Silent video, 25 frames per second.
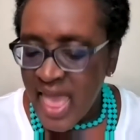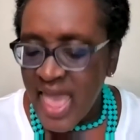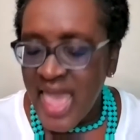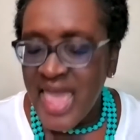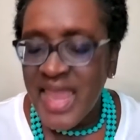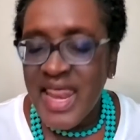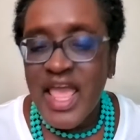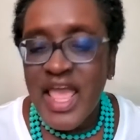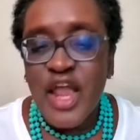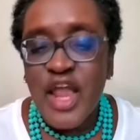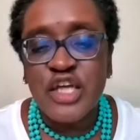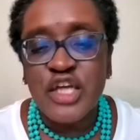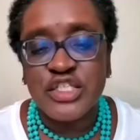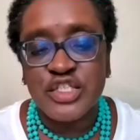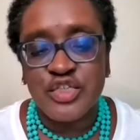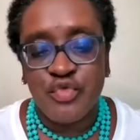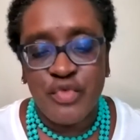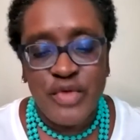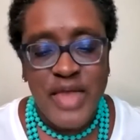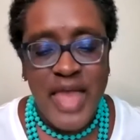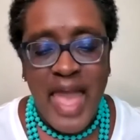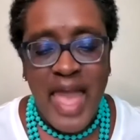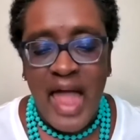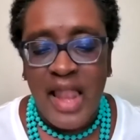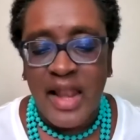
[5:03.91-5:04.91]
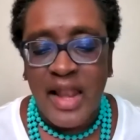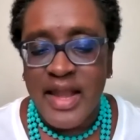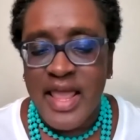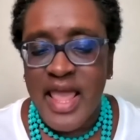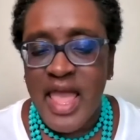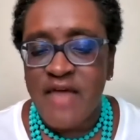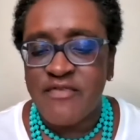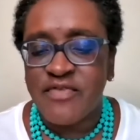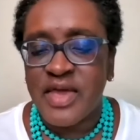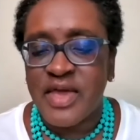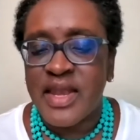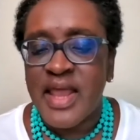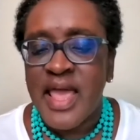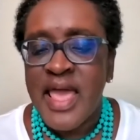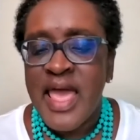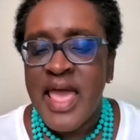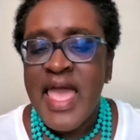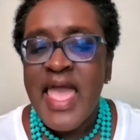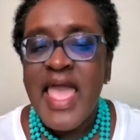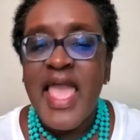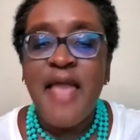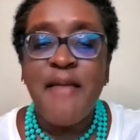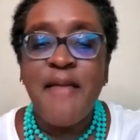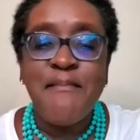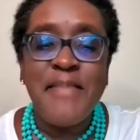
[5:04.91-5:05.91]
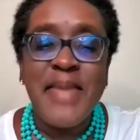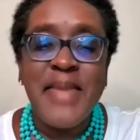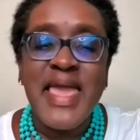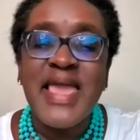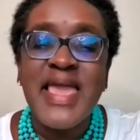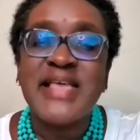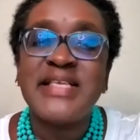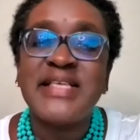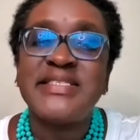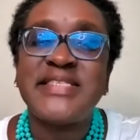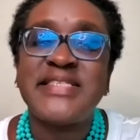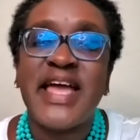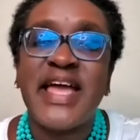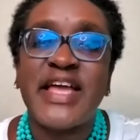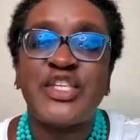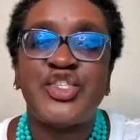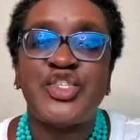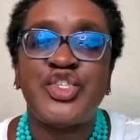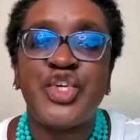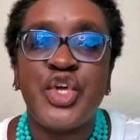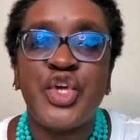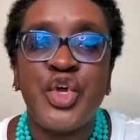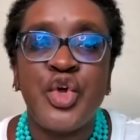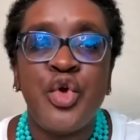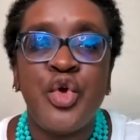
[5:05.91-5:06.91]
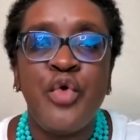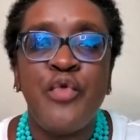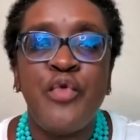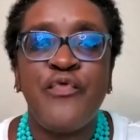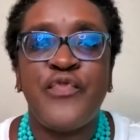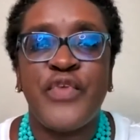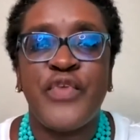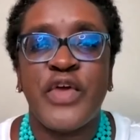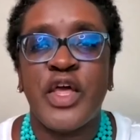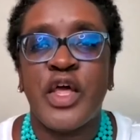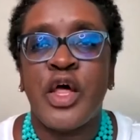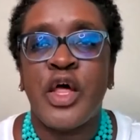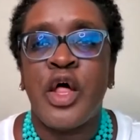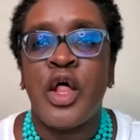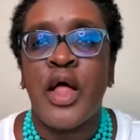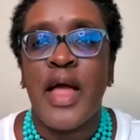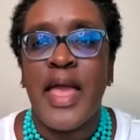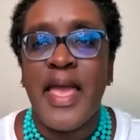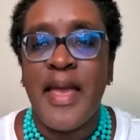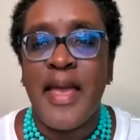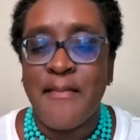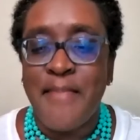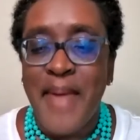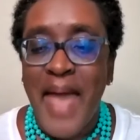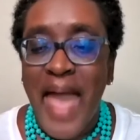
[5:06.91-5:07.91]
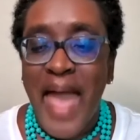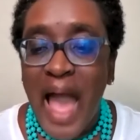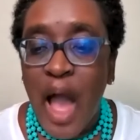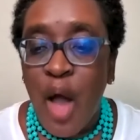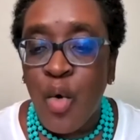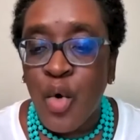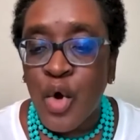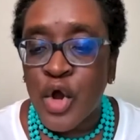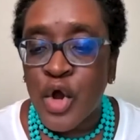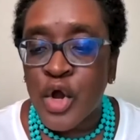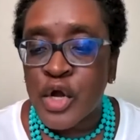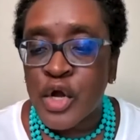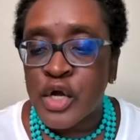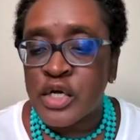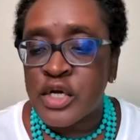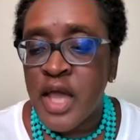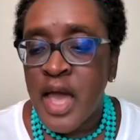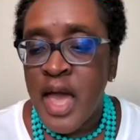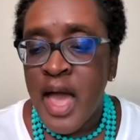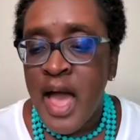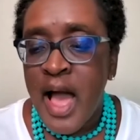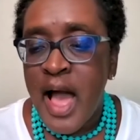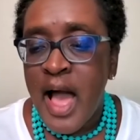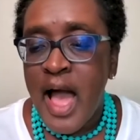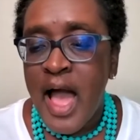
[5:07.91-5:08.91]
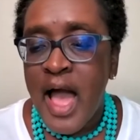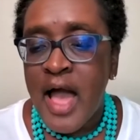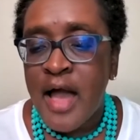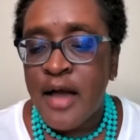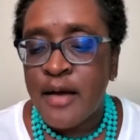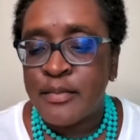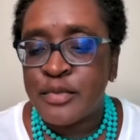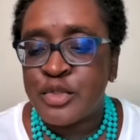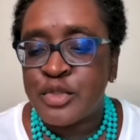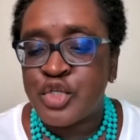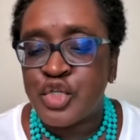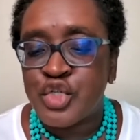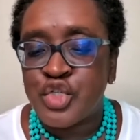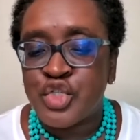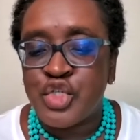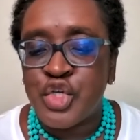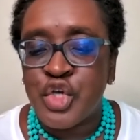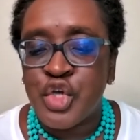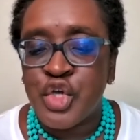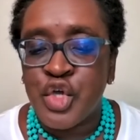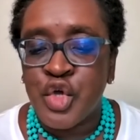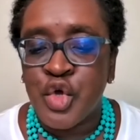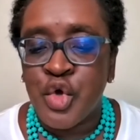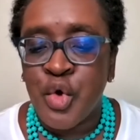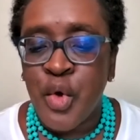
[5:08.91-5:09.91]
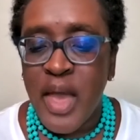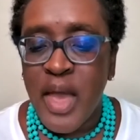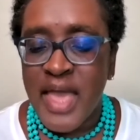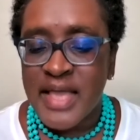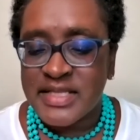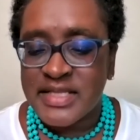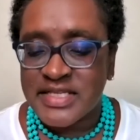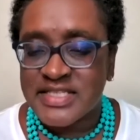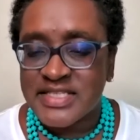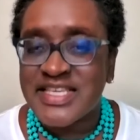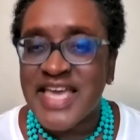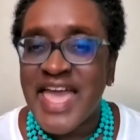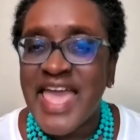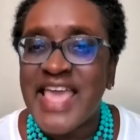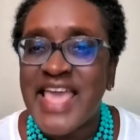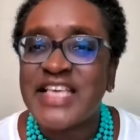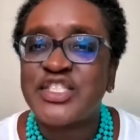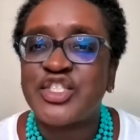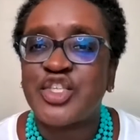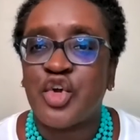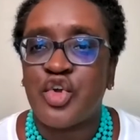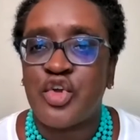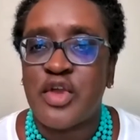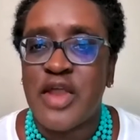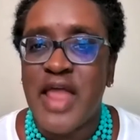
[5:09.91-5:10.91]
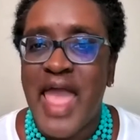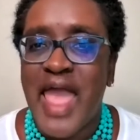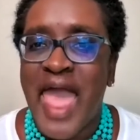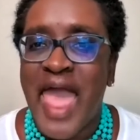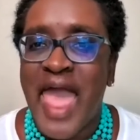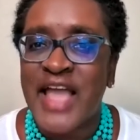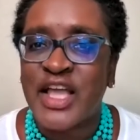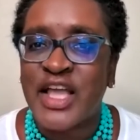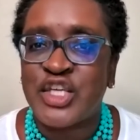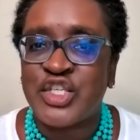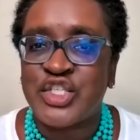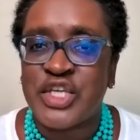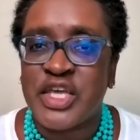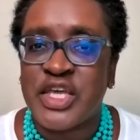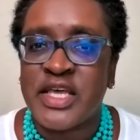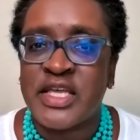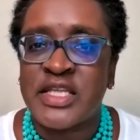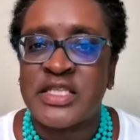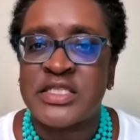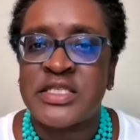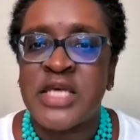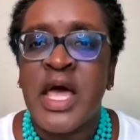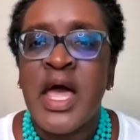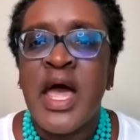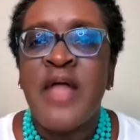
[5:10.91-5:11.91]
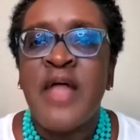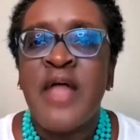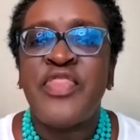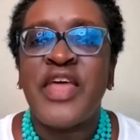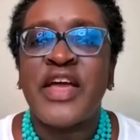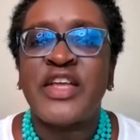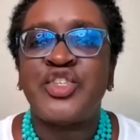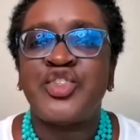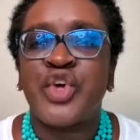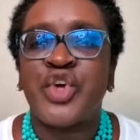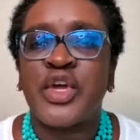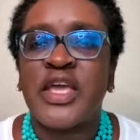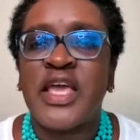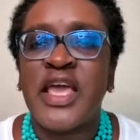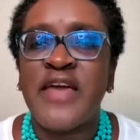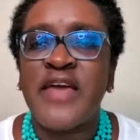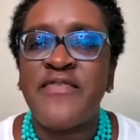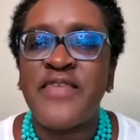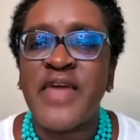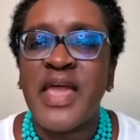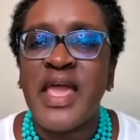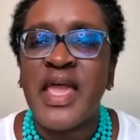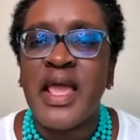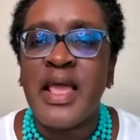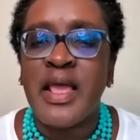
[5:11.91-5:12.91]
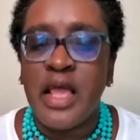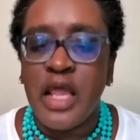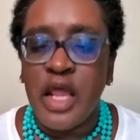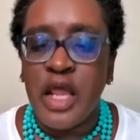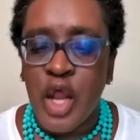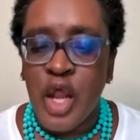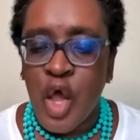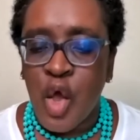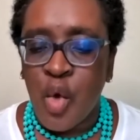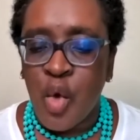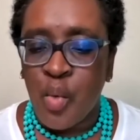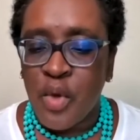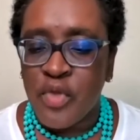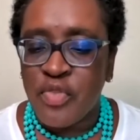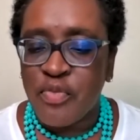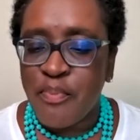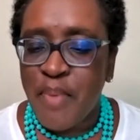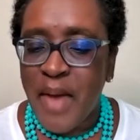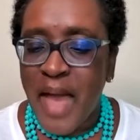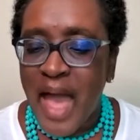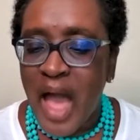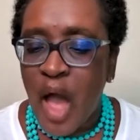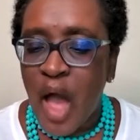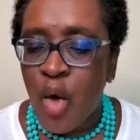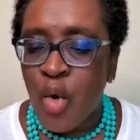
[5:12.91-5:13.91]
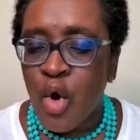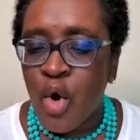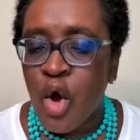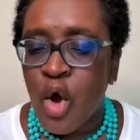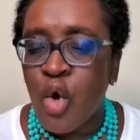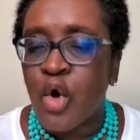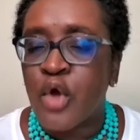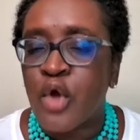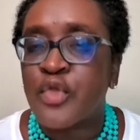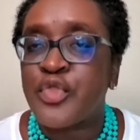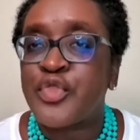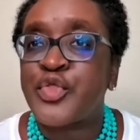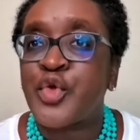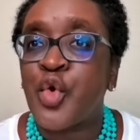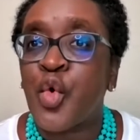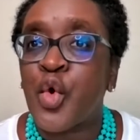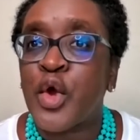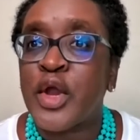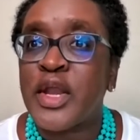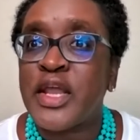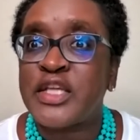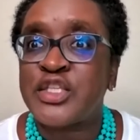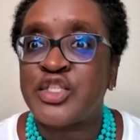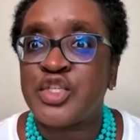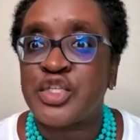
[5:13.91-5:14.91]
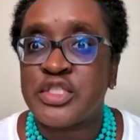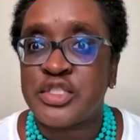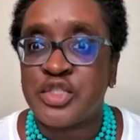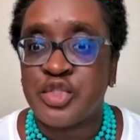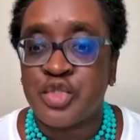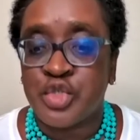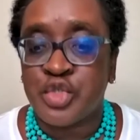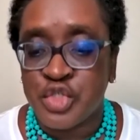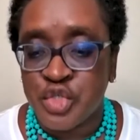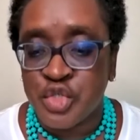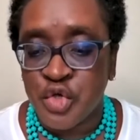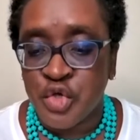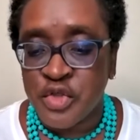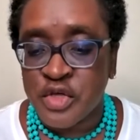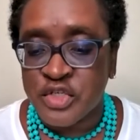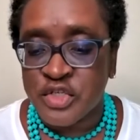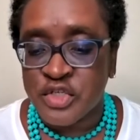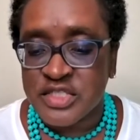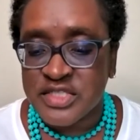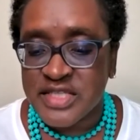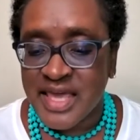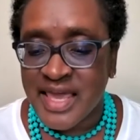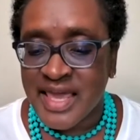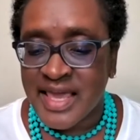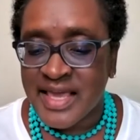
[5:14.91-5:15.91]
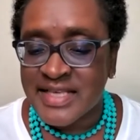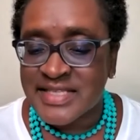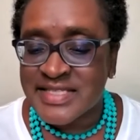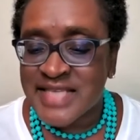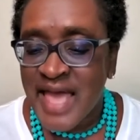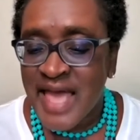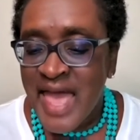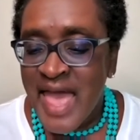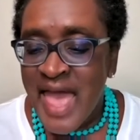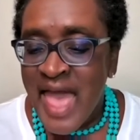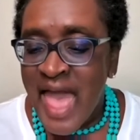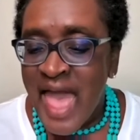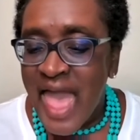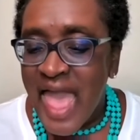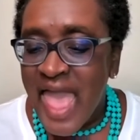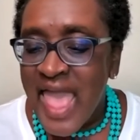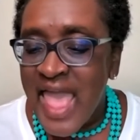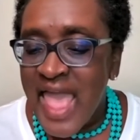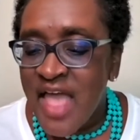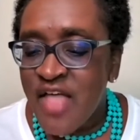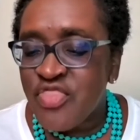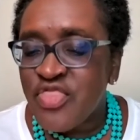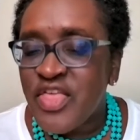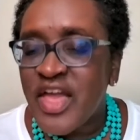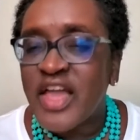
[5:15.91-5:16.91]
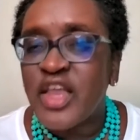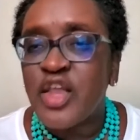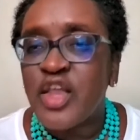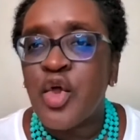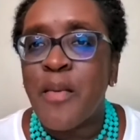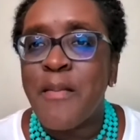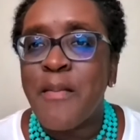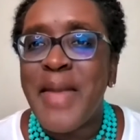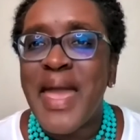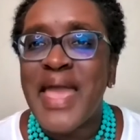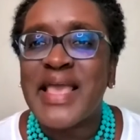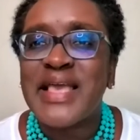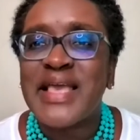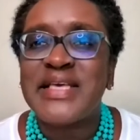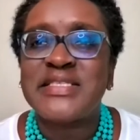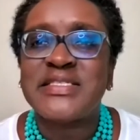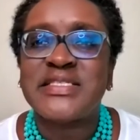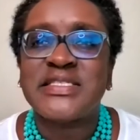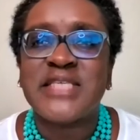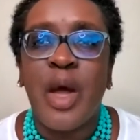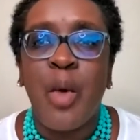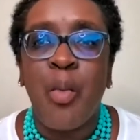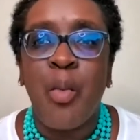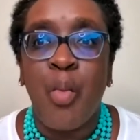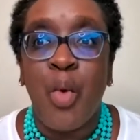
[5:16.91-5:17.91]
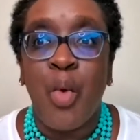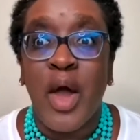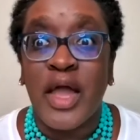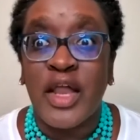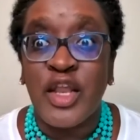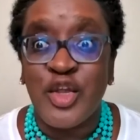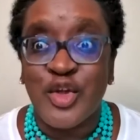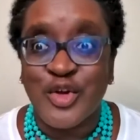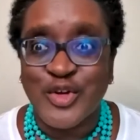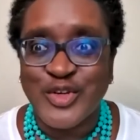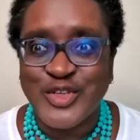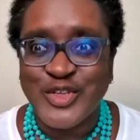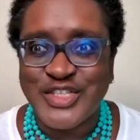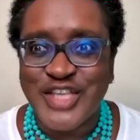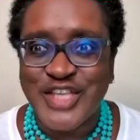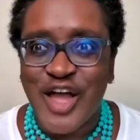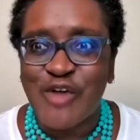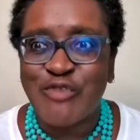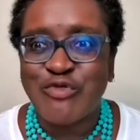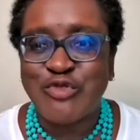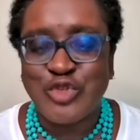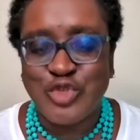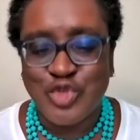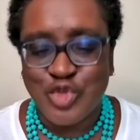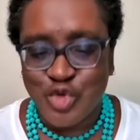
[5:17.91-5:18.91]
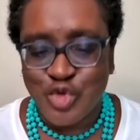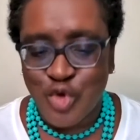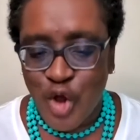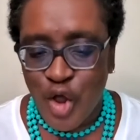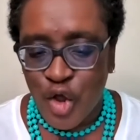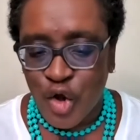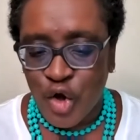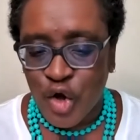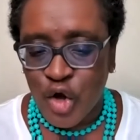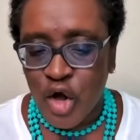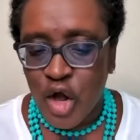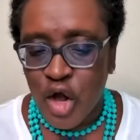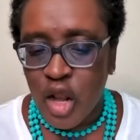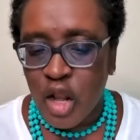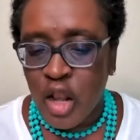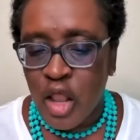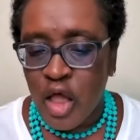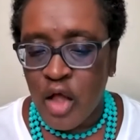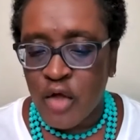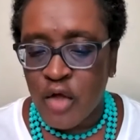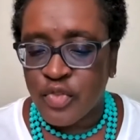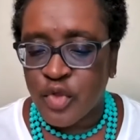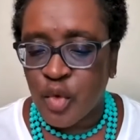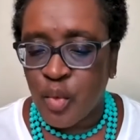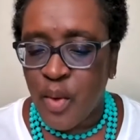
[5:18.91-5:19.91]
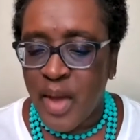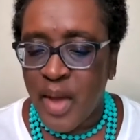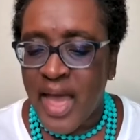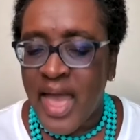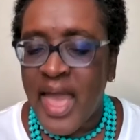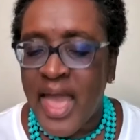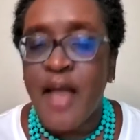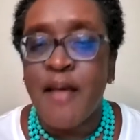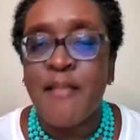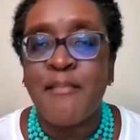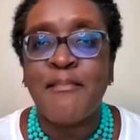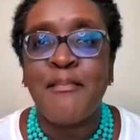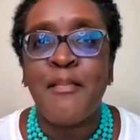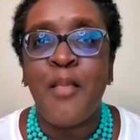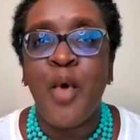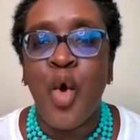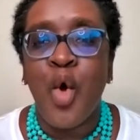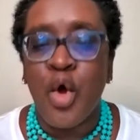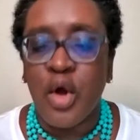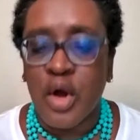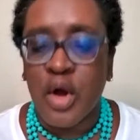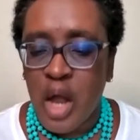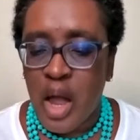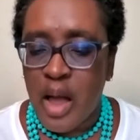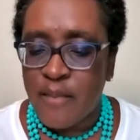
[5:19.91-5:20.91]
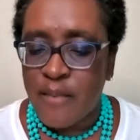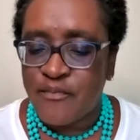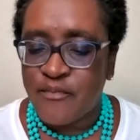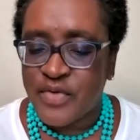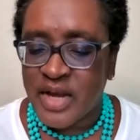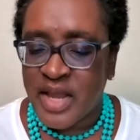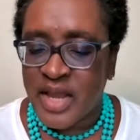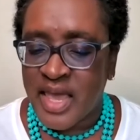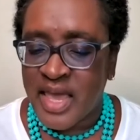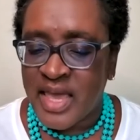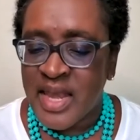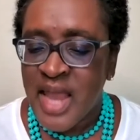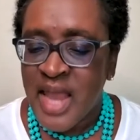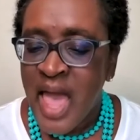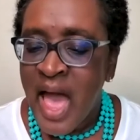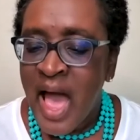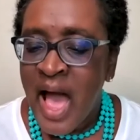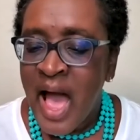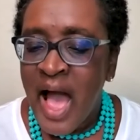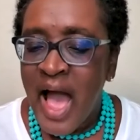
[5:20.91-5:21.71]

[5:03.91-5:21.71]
And here's the reality of it it means that you feel empowered um, to do and to take certain actions that you're giving, you know, with power or authority to, to do those things, and that you're making someone yourself stronger along the way, more confident.